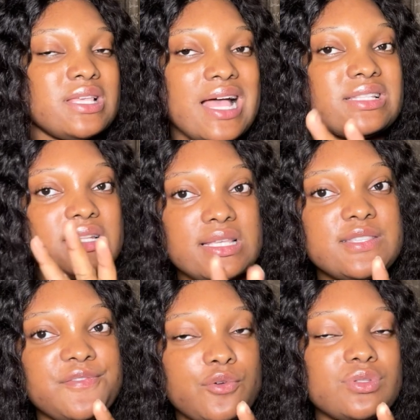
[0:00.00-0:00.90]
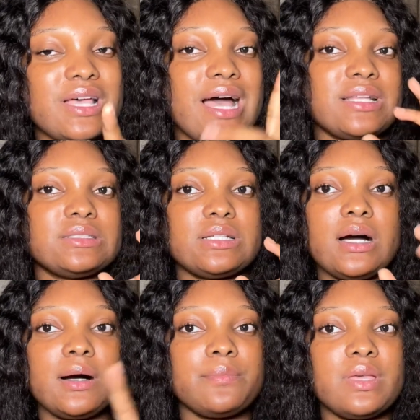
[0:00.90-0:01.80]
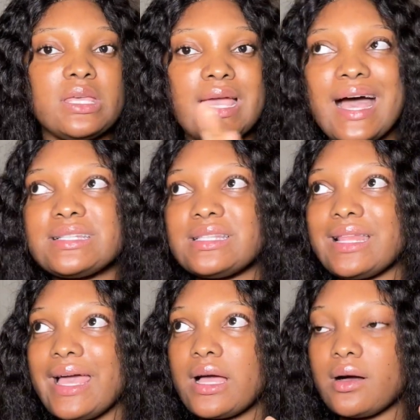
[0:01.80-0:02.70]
He had the least vote, and he had like